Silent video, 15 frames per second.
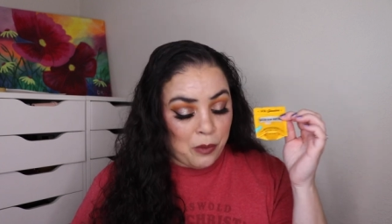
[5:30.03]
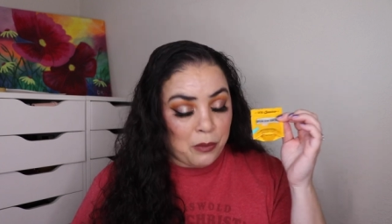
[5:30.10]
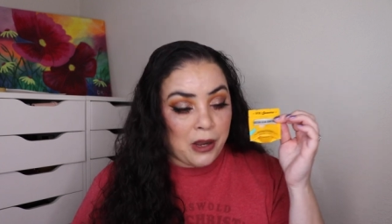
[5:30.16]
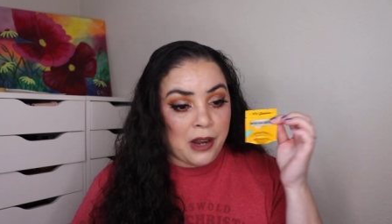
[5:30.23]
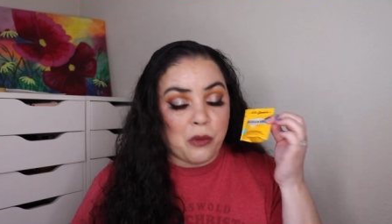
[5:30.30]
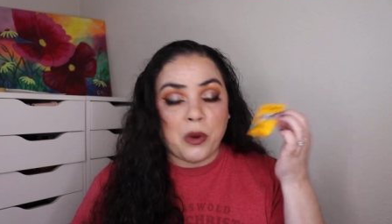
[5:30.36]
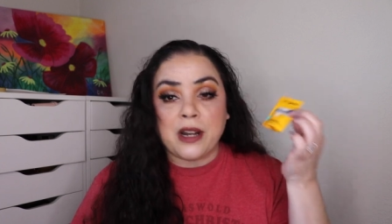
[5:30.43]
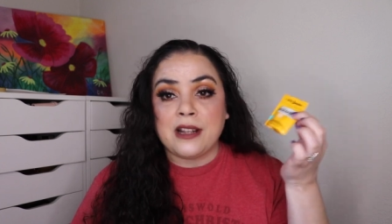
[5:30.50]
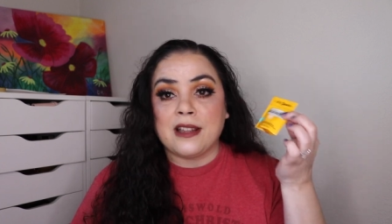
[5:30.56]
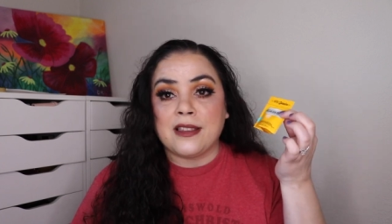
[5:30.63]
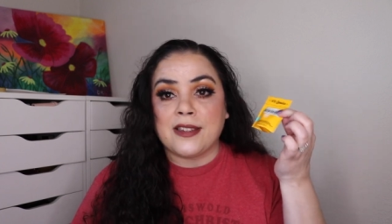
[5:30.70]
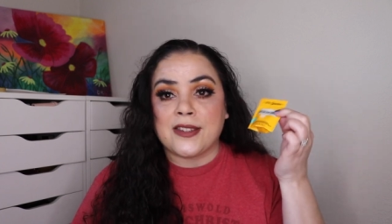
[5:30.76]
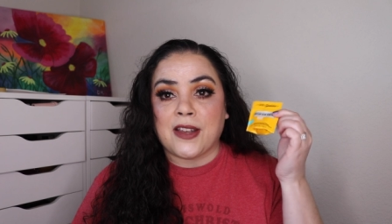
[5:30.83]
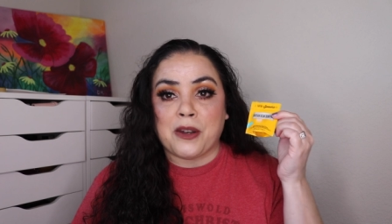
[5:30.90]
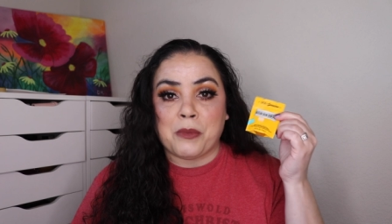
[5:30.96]
but I want to get
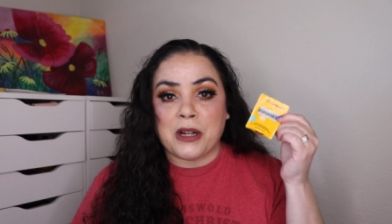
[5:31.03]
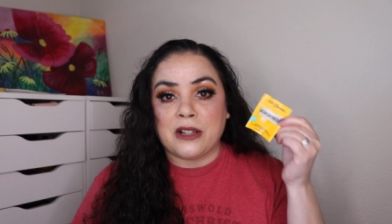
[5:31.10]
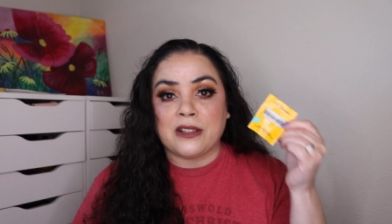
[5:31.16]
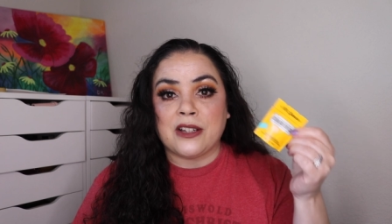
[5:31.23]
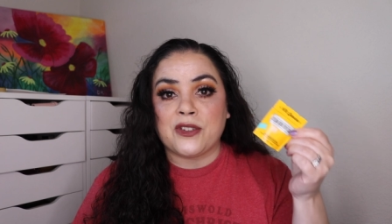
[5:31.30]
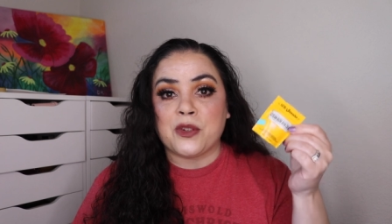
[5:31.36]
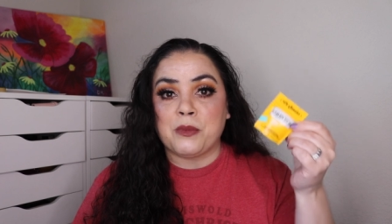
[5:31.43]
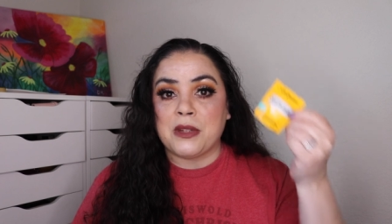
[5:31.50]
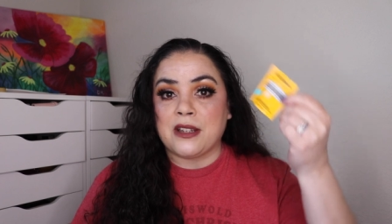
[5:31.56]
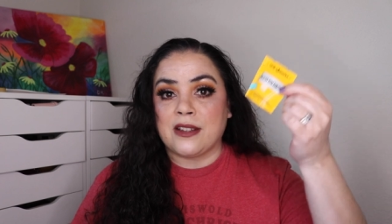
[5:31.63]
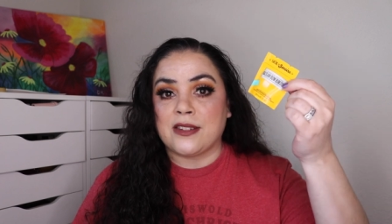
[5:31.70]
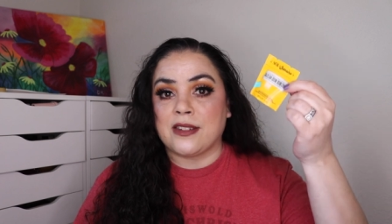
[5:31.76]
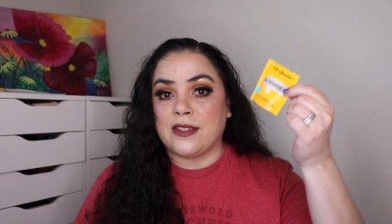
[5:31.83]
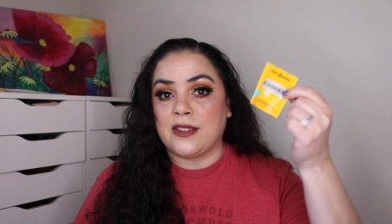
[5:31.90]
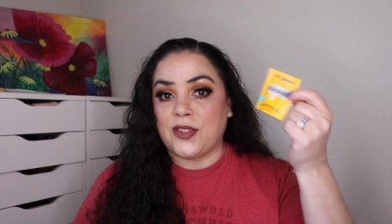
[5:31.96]
this out of my collection
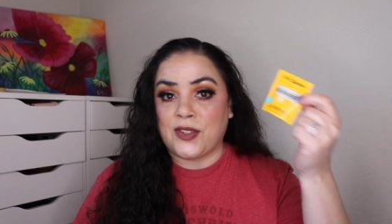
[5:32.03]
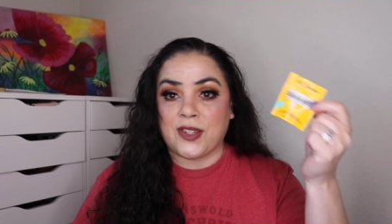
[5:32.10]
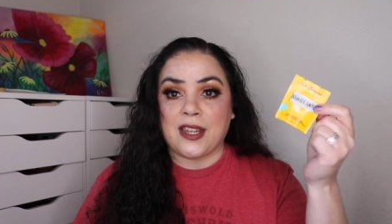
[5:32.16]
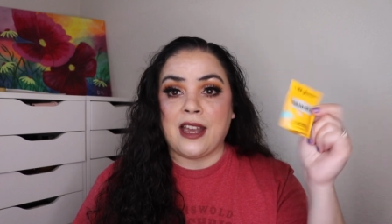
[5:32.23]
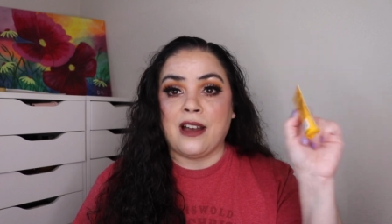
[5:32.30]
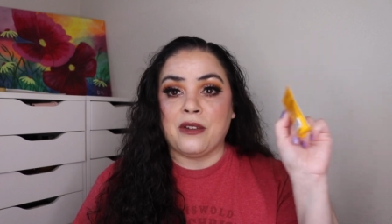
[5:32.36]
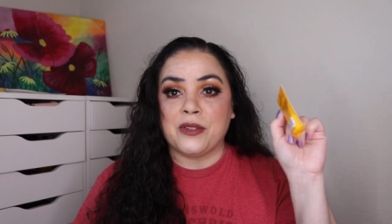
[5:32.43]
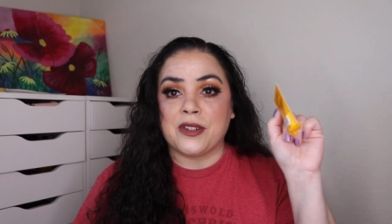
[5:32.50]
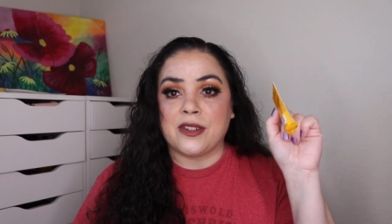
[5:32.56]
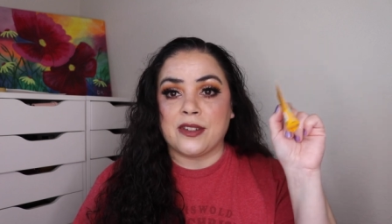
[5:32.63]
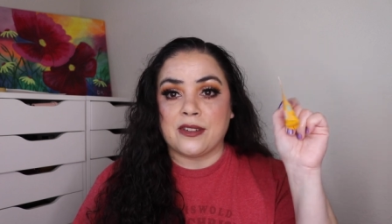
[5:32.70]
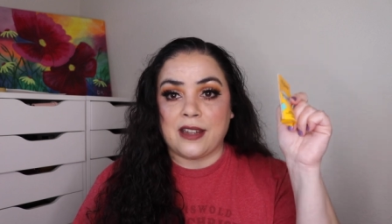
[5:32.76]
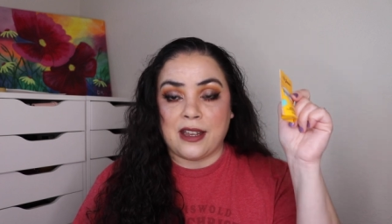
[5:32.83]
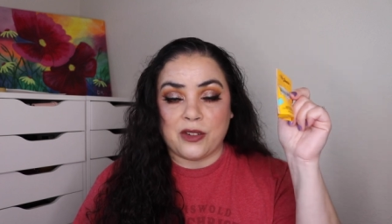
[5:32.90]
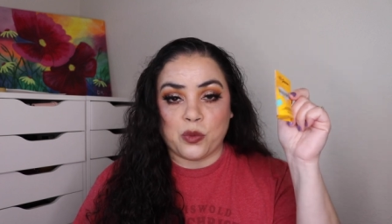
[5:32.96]
because this
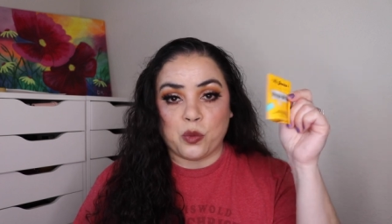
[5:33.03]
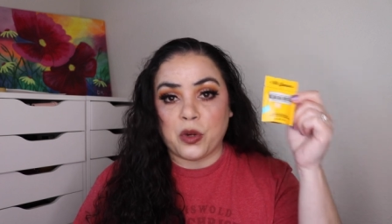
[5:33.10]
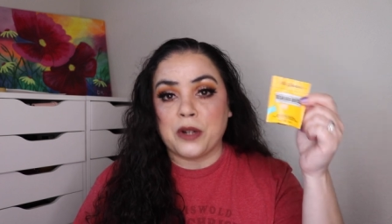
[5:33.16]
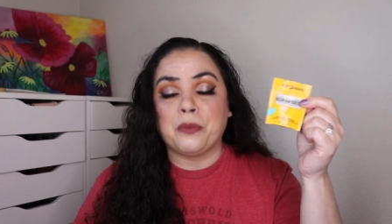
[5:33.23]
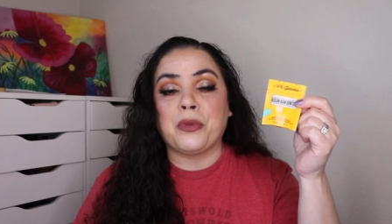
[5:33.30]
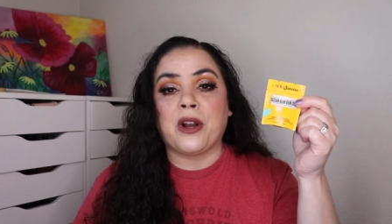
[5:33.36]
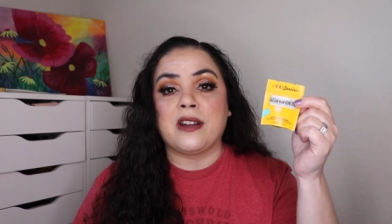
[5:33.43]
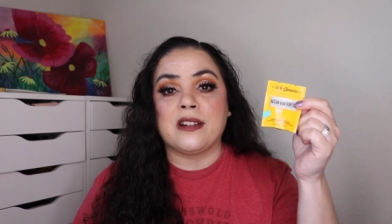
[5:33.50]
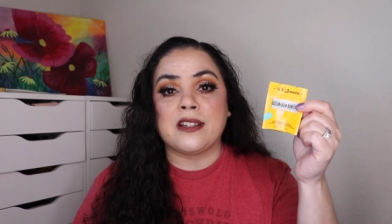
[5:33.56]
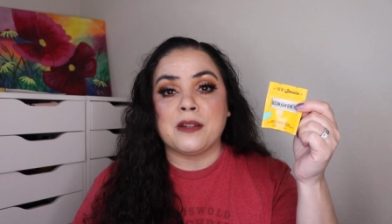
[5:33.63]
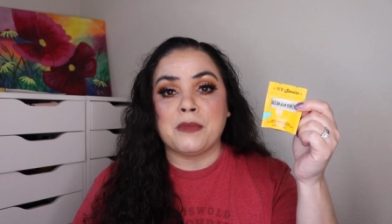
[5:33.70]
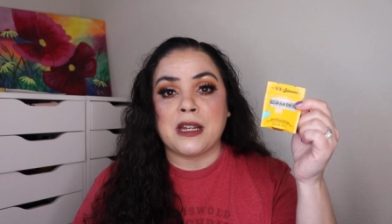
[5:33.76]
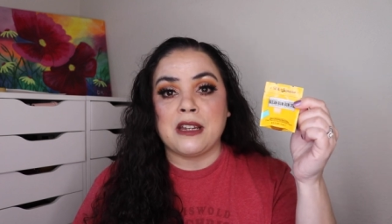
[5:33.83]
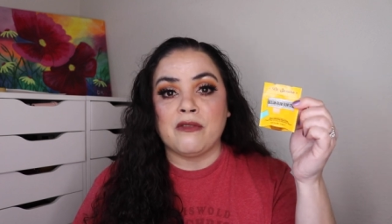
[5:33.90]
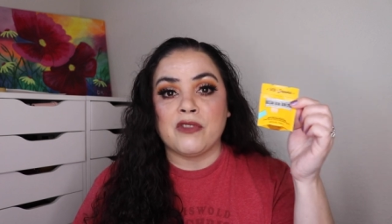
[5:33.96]
counts as one product in
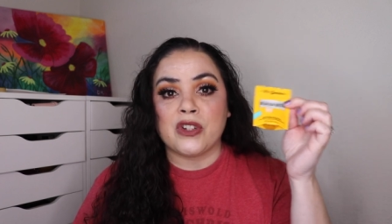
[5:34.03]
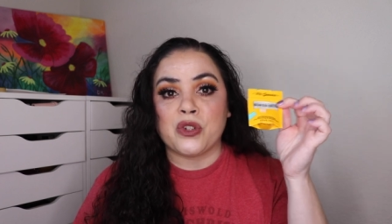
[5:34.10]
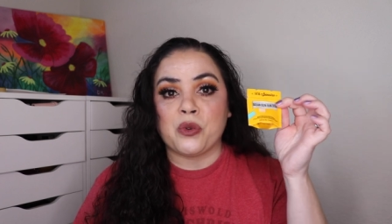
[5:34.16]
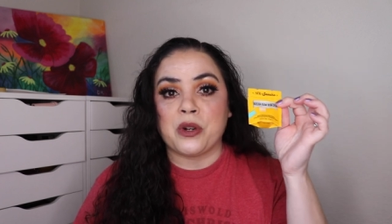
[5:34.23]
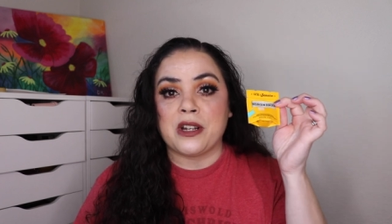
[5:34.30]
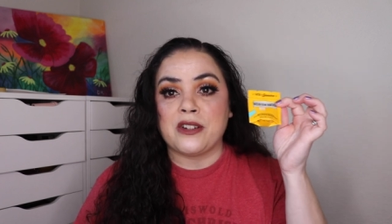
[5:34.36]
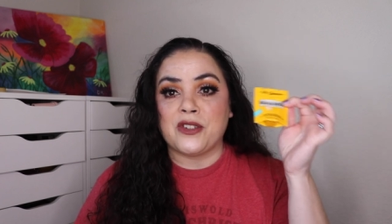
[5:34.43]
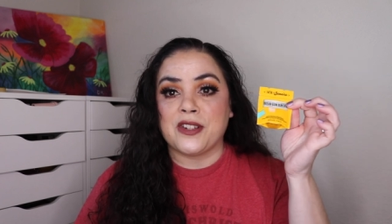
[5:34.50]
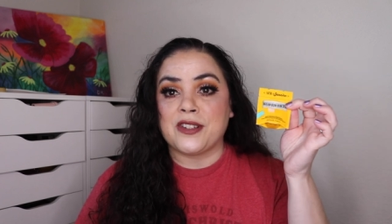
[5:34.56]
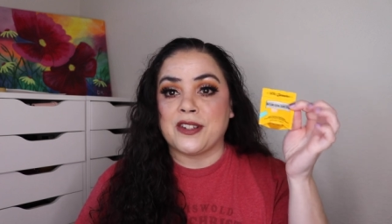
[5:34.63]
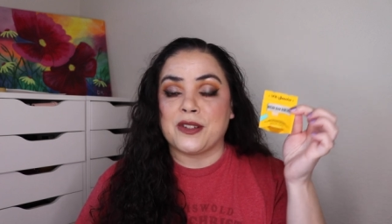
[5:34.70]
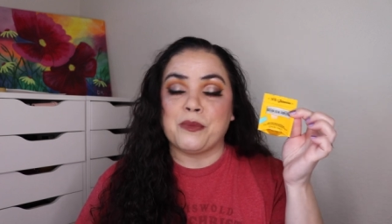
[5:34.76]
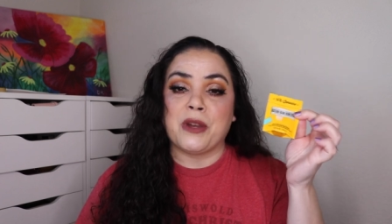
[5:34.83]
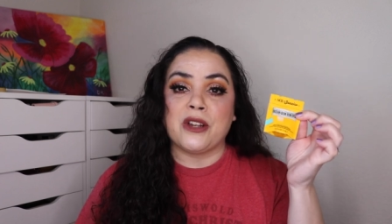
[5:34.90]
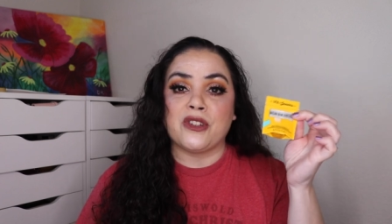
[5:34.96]
my inventory just
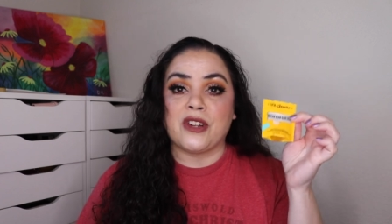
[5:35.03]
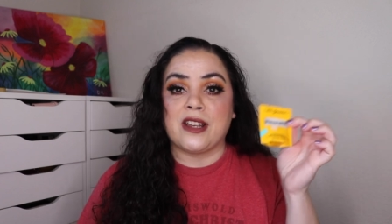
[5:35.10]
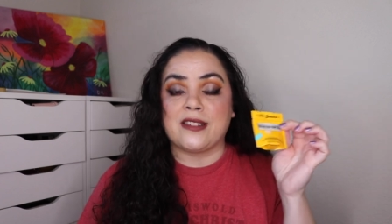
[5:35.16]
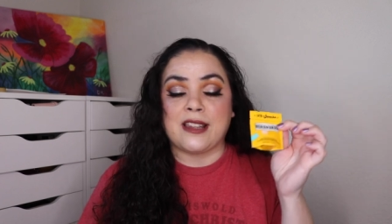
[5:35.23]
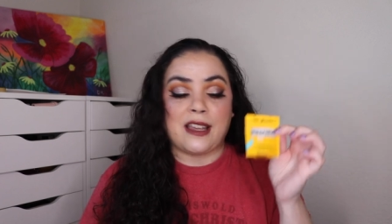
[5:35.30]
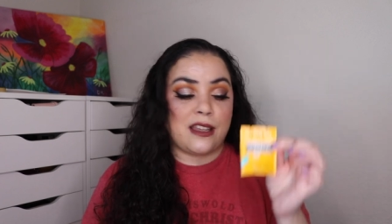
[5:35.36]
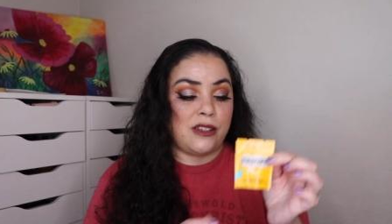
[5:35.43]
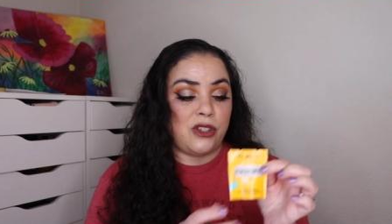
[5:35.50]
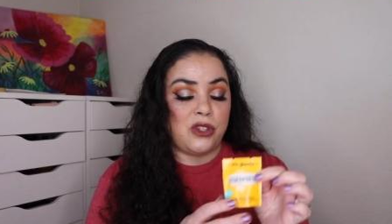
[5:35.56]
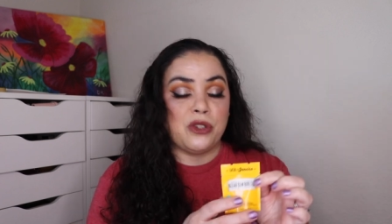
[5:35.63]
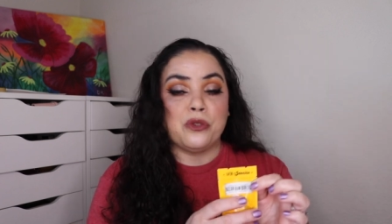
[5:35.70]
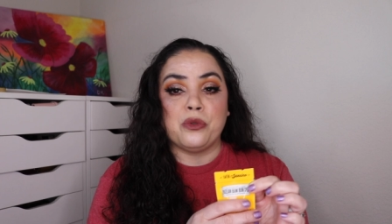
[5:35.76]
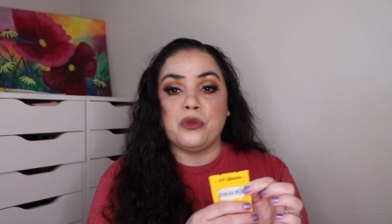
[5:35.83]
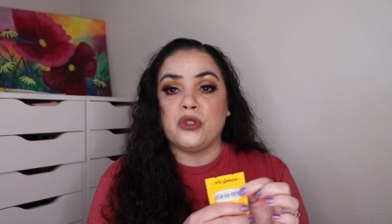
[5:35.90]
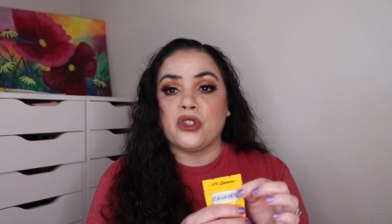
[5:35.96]
as much as a
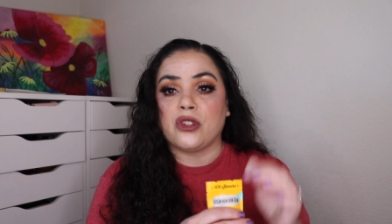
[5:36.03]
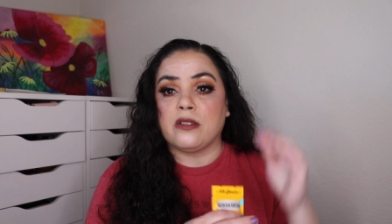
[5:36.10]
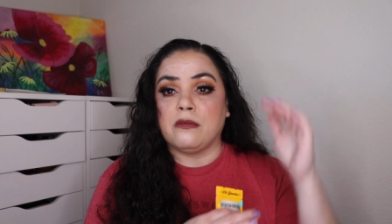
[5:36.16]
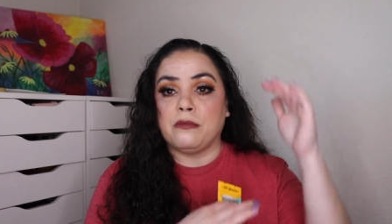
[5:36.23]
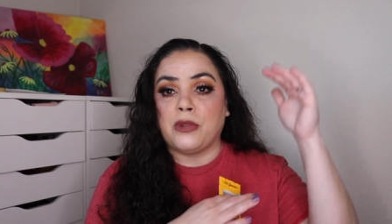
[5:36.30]
huge